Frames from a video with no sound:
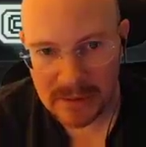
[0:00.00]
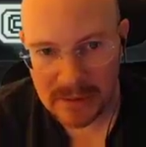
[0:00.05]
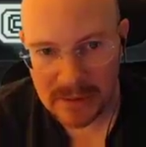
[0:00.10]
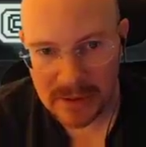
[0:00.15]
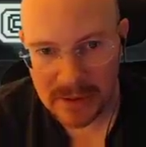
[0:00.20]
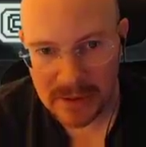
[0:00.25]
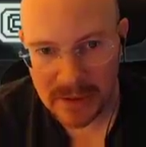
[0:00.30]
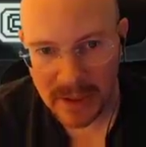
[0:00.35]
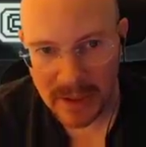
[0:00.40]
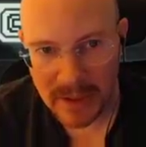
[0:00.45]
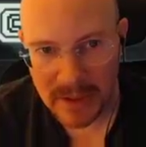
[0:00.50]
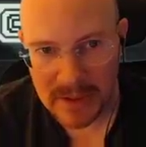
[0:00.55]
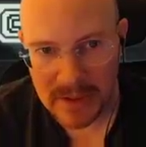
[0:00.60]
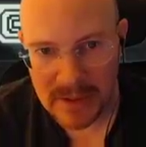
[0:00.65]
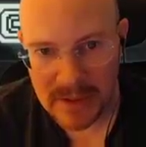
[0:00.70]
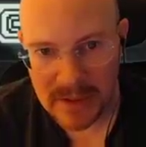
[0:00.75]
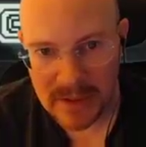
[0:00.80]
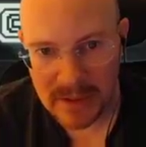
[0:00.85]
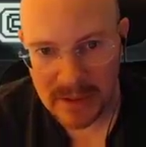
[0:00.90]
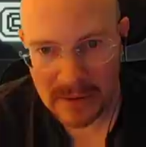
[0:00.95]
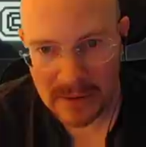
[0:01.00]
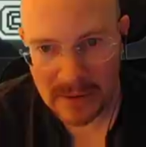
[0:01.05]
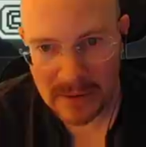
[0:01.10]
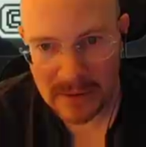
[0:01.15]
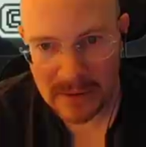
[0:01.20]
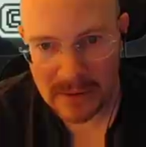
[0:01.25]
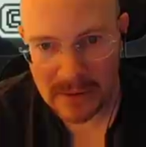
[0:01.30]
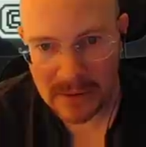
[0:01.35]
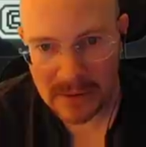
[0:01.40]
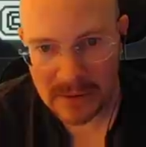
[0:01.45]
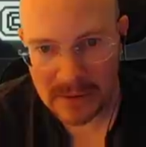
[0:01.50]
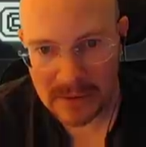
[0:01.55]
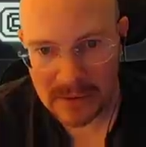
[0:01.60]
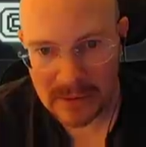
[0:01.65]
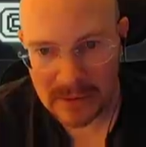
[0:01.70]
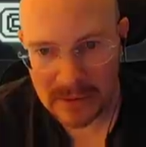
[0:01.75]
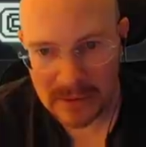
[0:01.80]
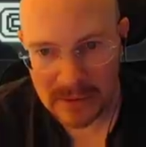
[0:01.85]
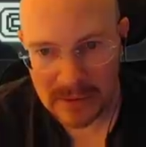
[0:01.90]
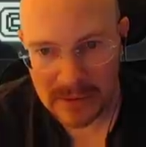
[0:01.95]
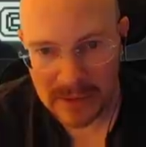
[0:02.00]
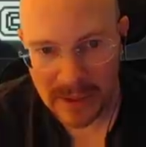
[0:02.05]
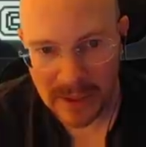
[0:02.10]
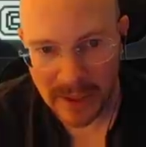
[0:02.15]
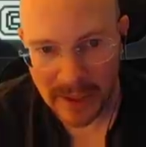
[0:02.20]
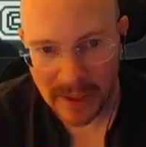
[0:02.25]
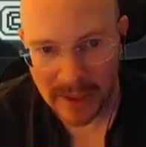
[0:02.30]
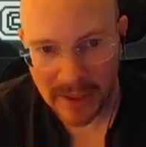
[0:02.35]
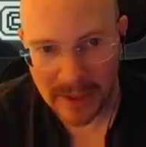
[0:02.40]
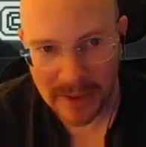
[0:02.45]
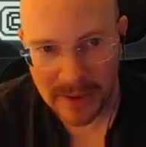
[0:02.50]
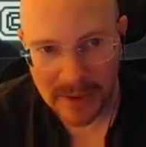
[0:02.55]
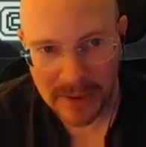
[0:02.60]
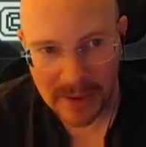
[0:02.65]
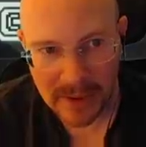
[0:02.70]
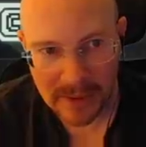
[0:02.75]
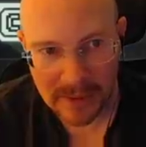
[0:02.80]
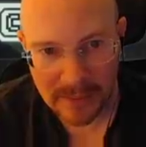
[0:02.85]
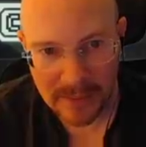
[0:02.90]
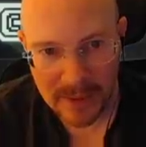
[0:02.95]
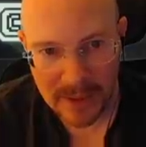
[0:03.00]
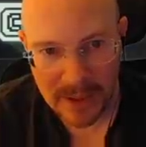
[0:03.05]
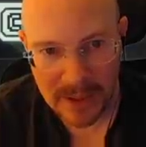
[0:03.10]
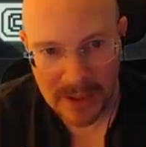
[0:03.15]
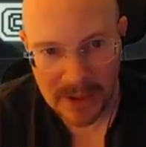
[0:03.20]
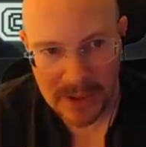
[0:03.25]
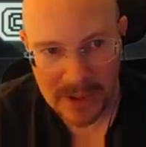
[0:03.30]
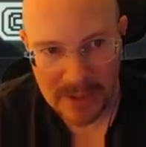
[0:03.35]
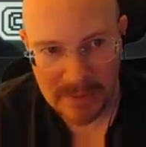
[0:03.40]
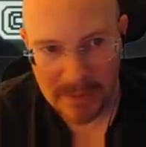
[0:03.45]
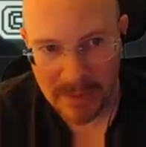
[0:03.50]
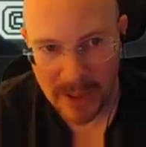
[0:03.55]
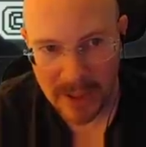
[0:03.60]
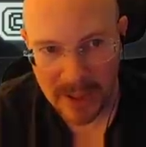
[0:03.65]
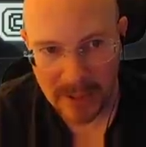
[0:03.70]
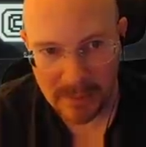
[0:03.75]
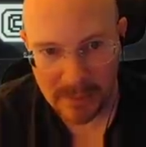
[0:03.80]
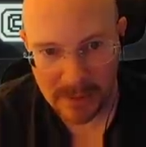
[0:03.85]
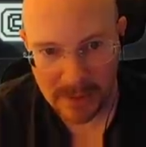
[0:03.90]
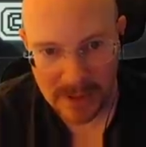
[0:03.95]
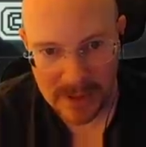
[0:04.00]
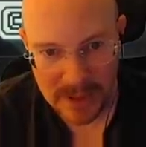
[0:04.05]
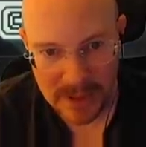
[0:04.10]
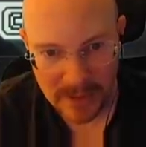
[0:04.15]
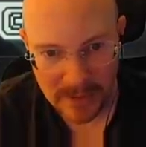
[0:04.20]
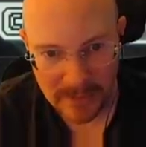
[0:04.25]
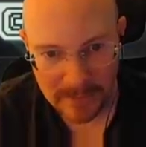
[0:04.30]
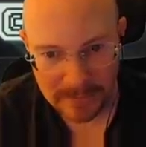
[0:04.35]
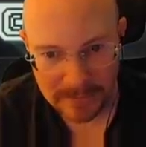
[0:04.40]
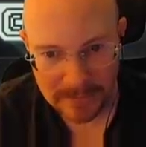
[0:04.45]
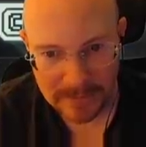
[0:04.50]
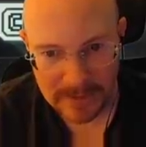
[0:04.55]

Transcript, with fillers: Okay, so yeah, I think we just buy upgrades here.